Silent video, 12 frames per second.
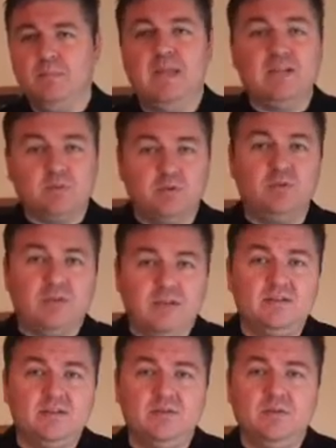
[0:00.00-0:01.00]
That's what you
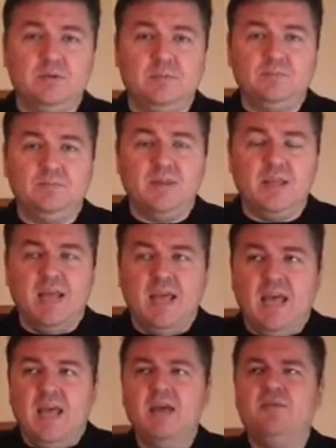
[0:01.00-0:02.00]
need to do.
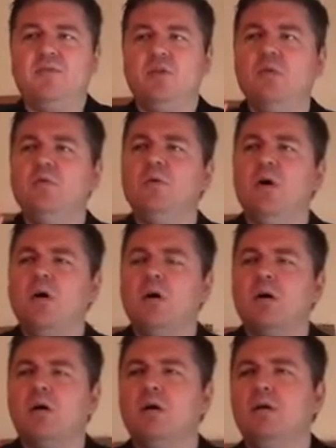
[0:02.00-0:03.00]
If you
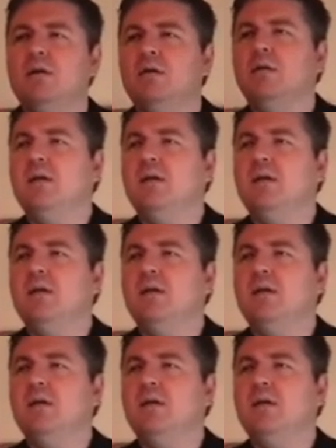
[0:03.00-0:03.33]
are